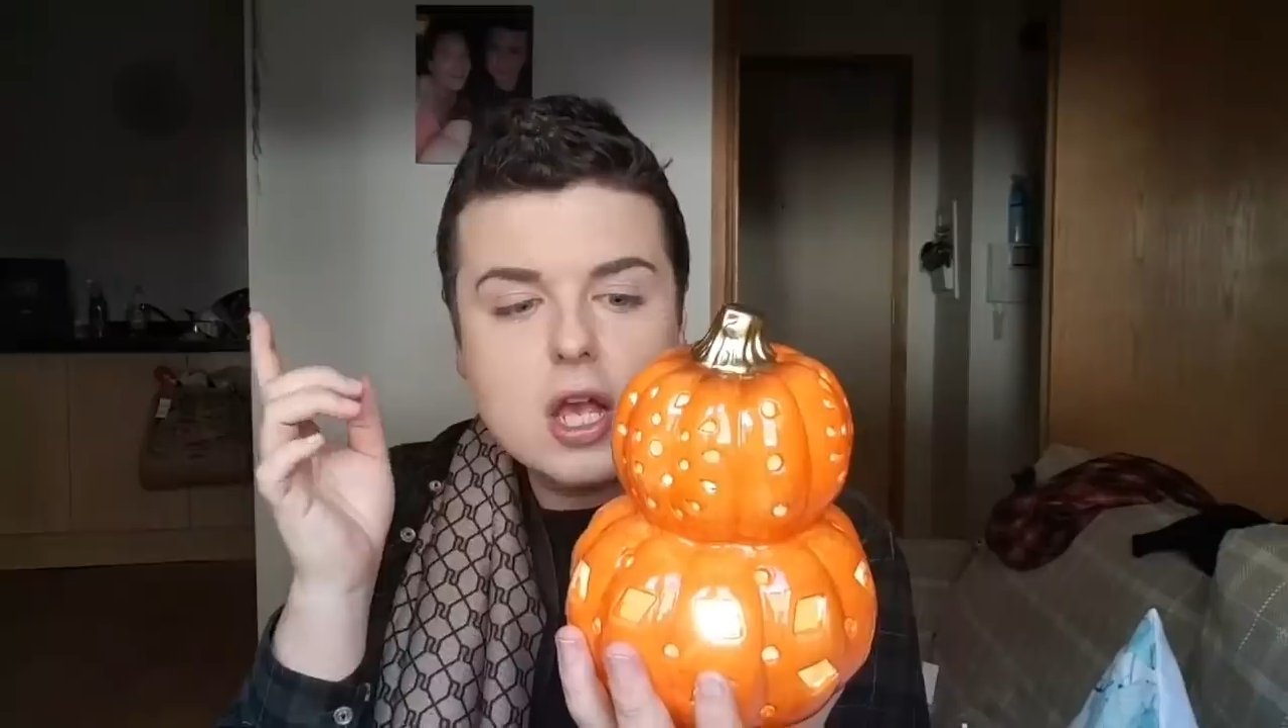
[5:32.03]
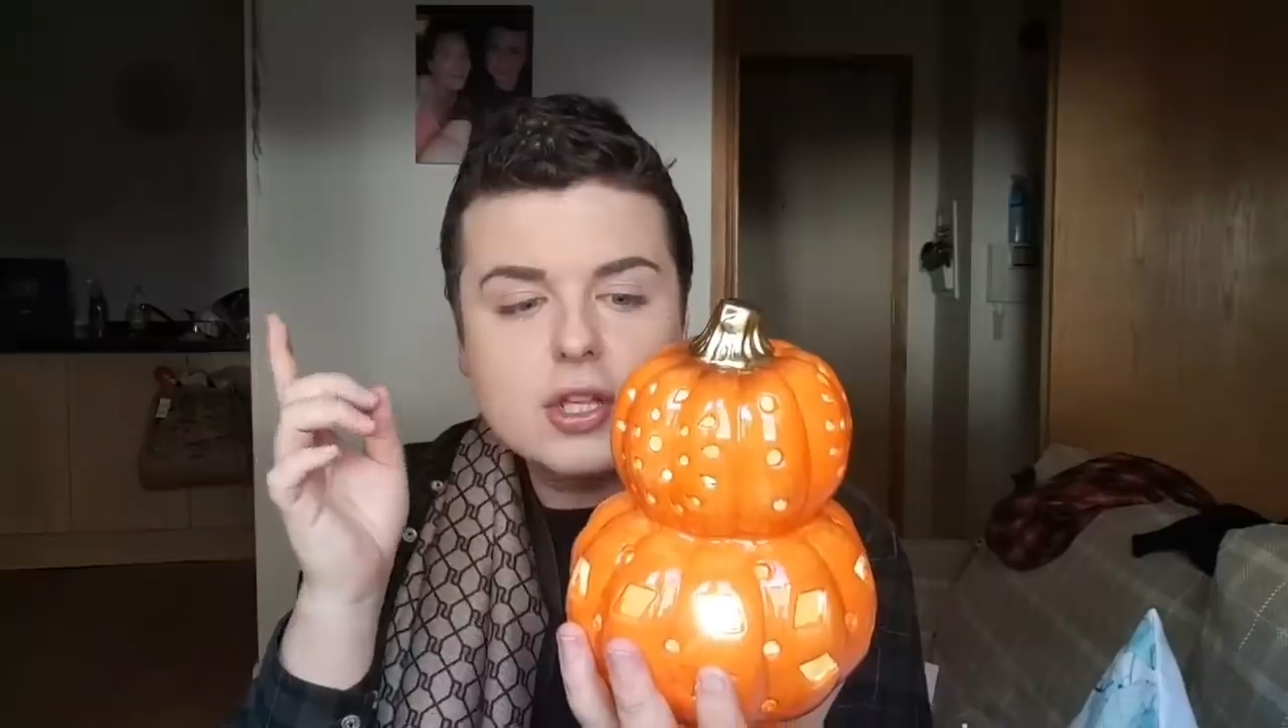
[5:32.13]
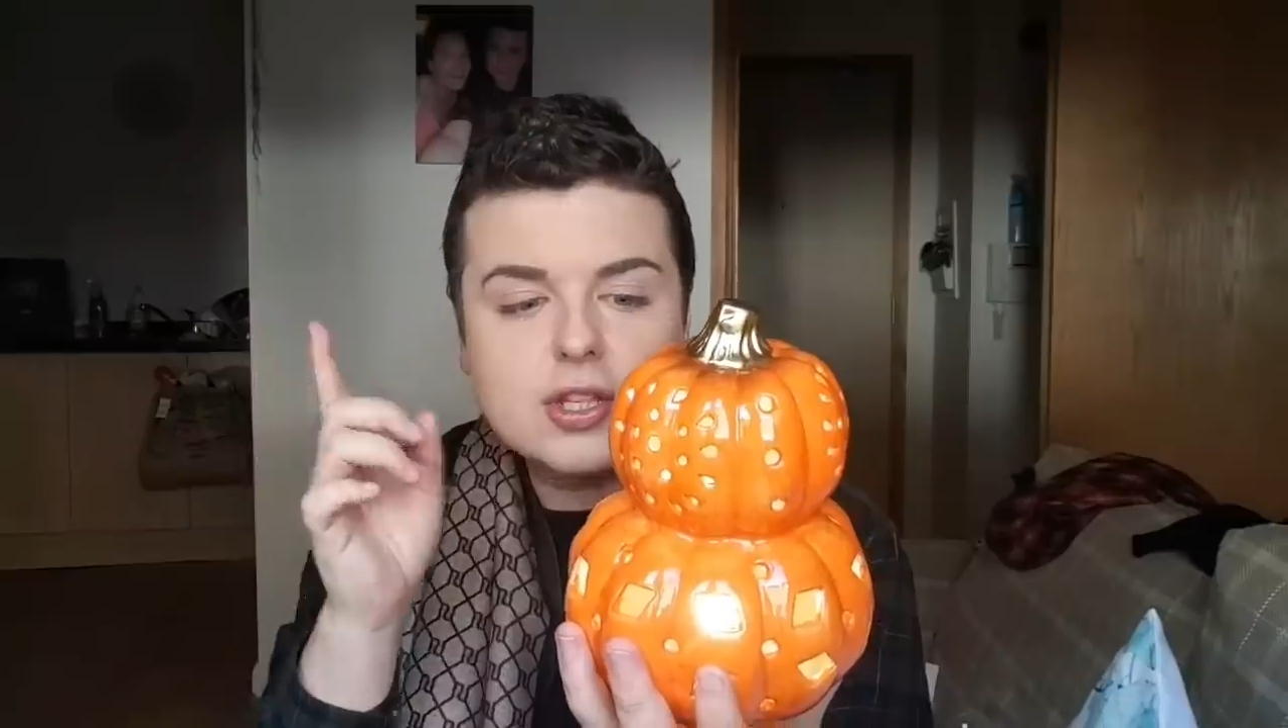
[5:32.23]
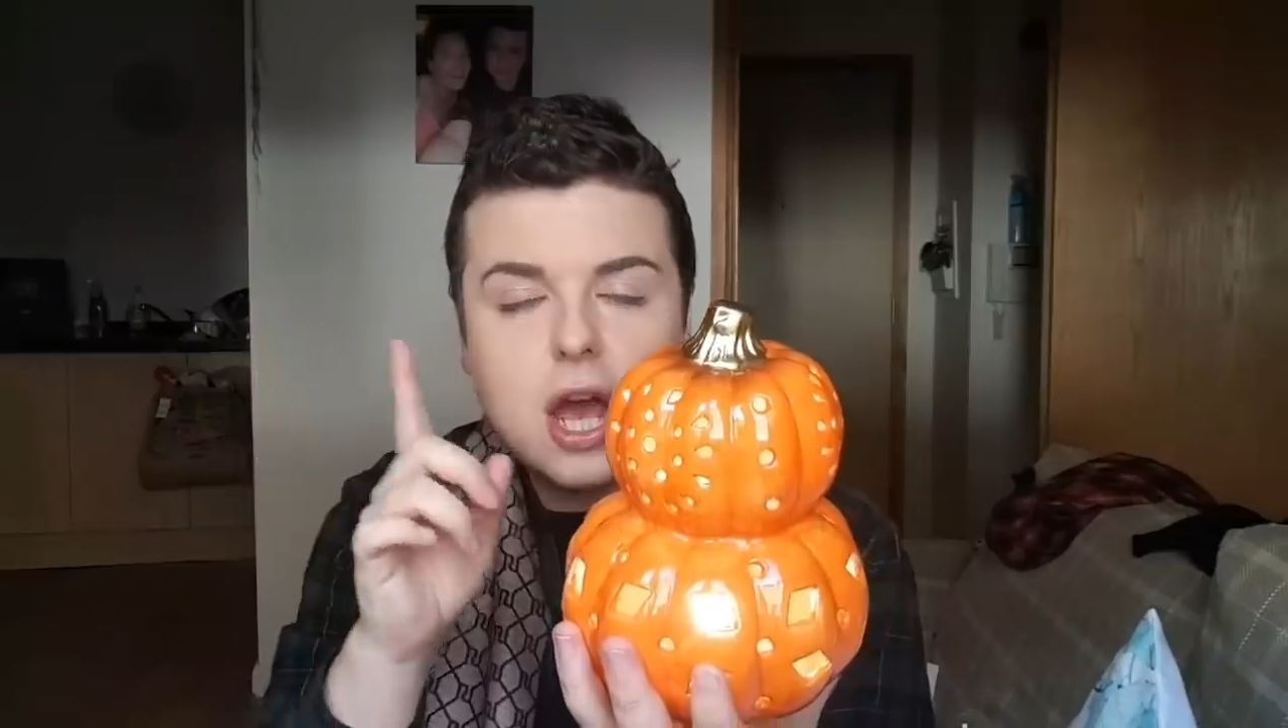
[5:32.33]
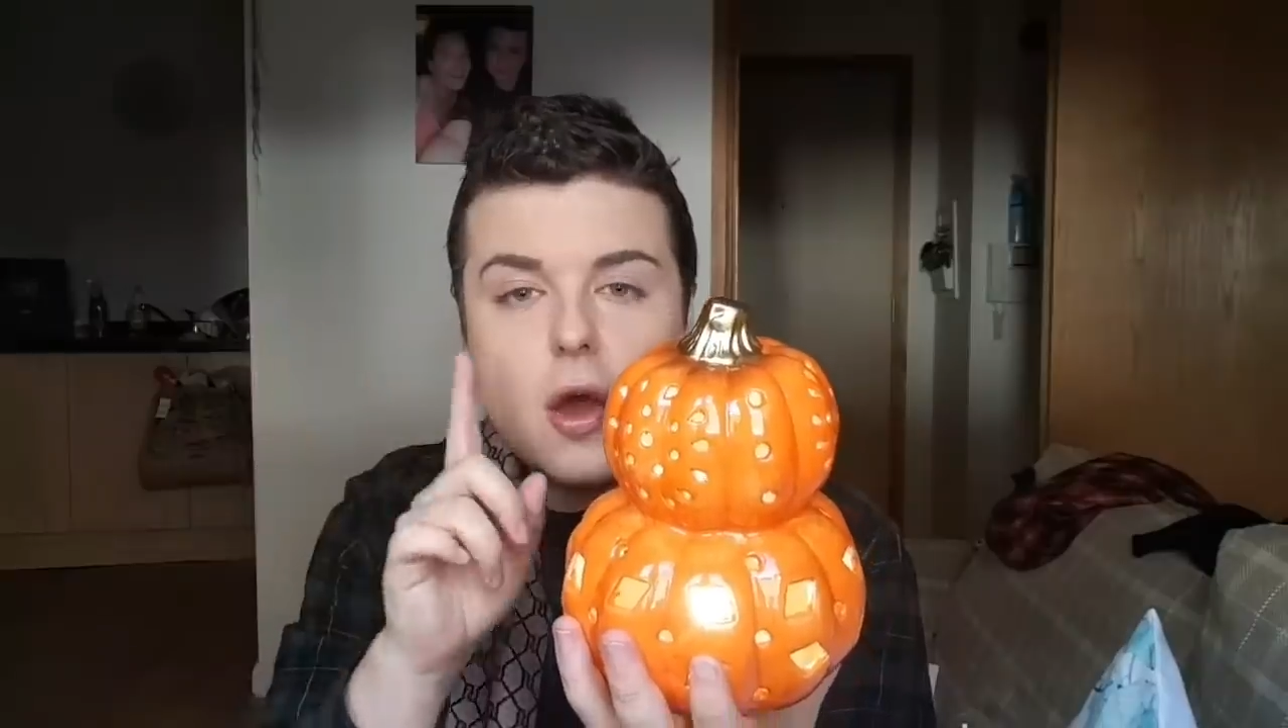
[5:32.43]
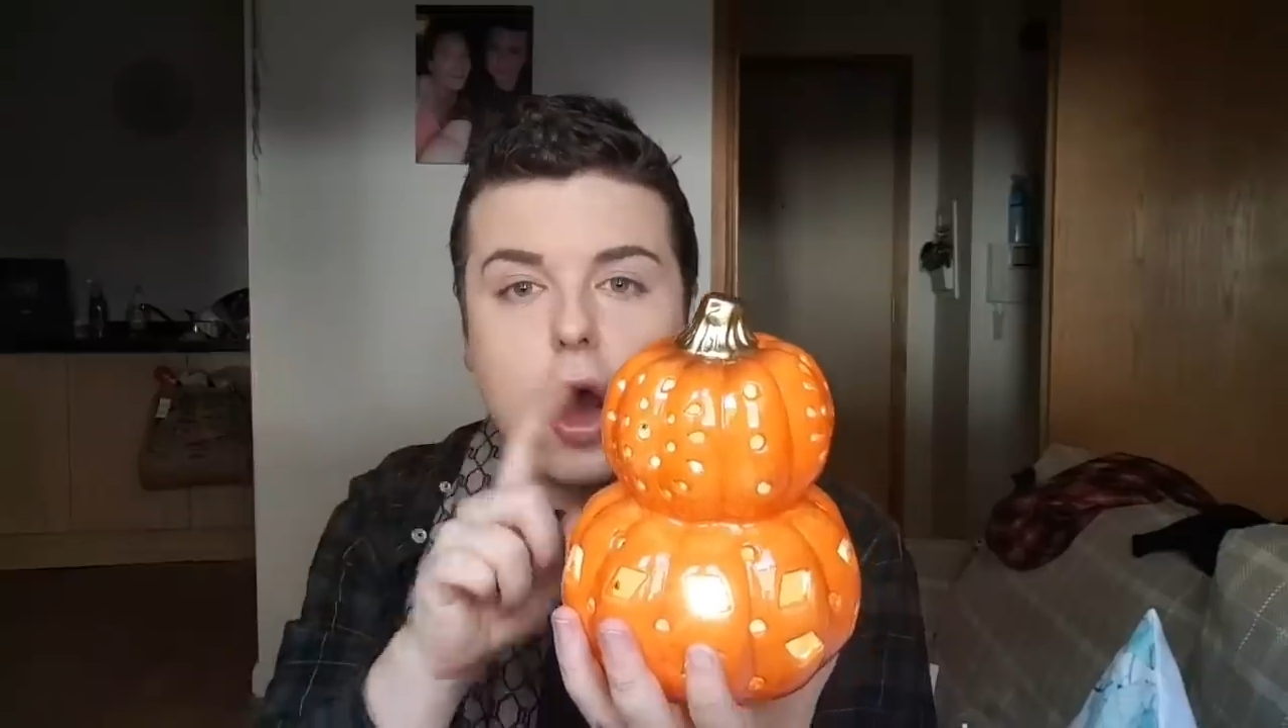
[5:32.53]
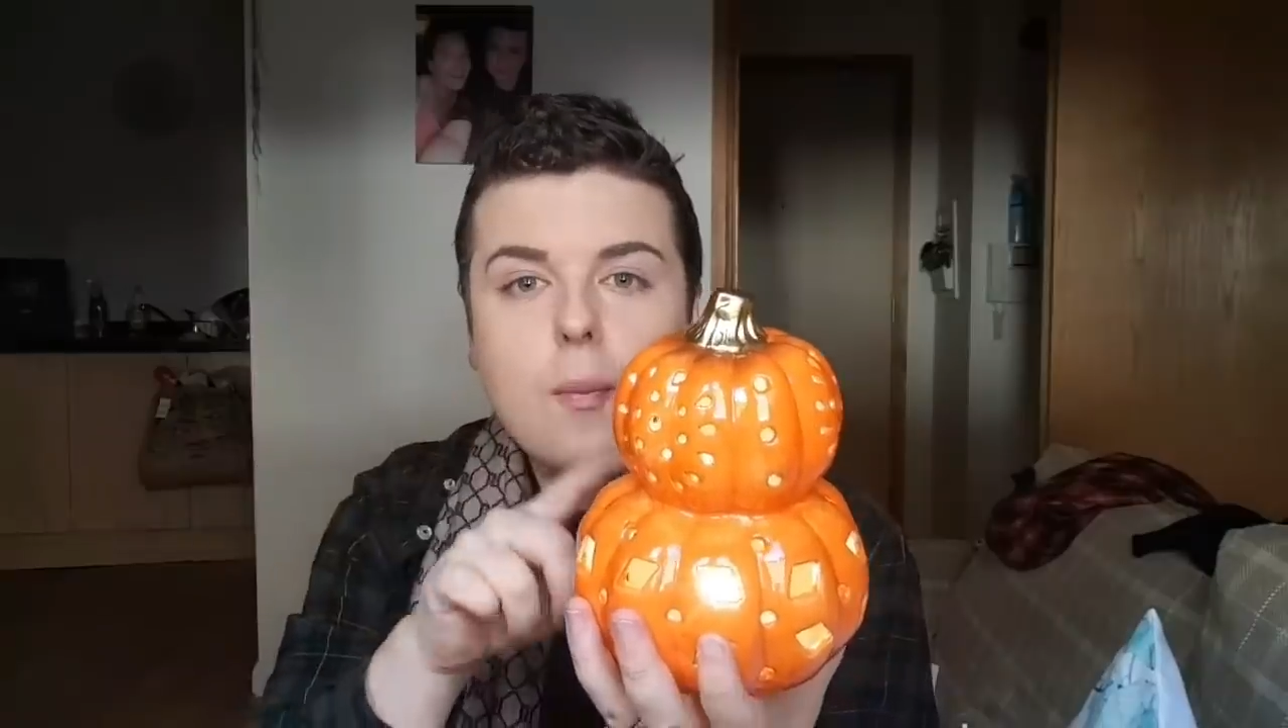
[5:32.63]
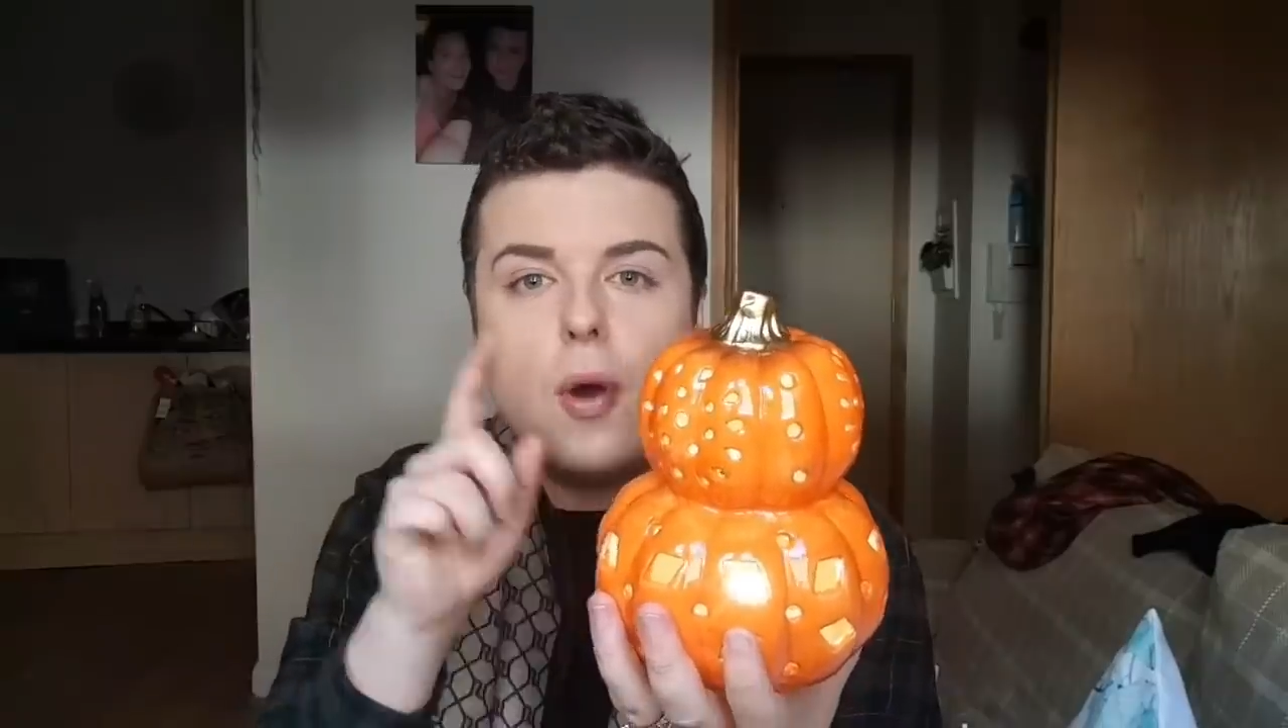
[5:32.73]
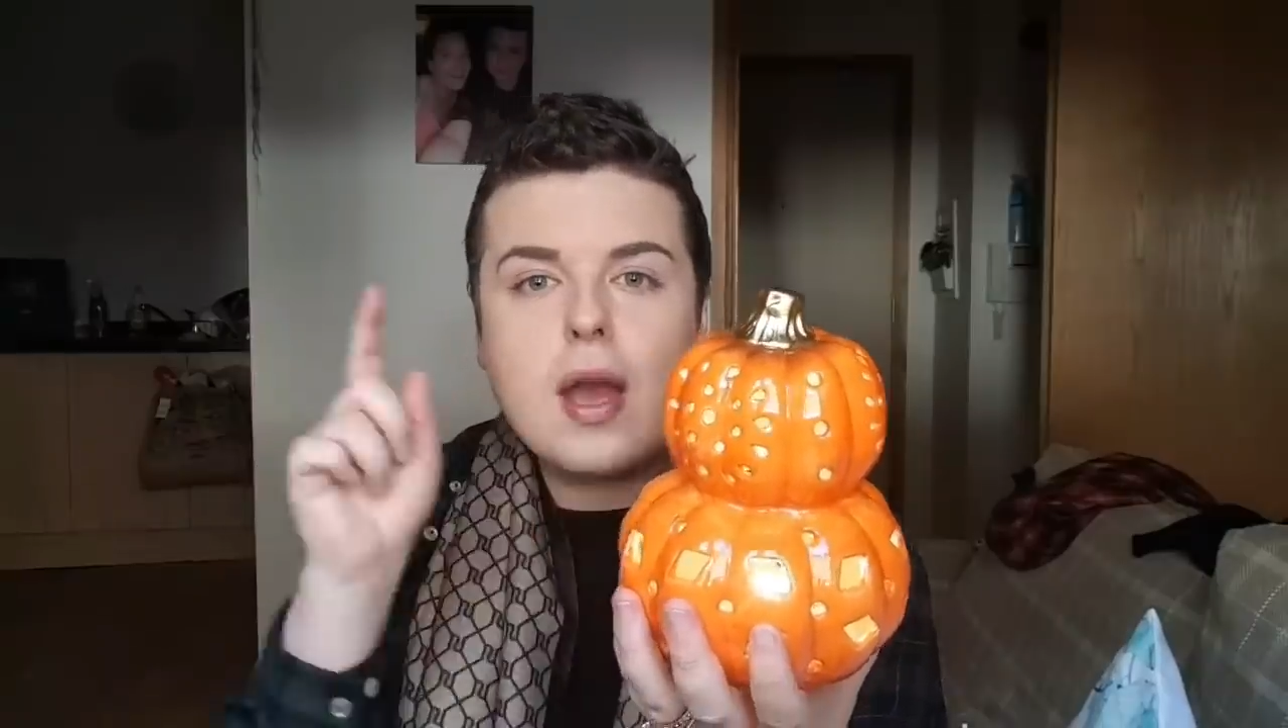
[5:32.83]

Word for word: So I'll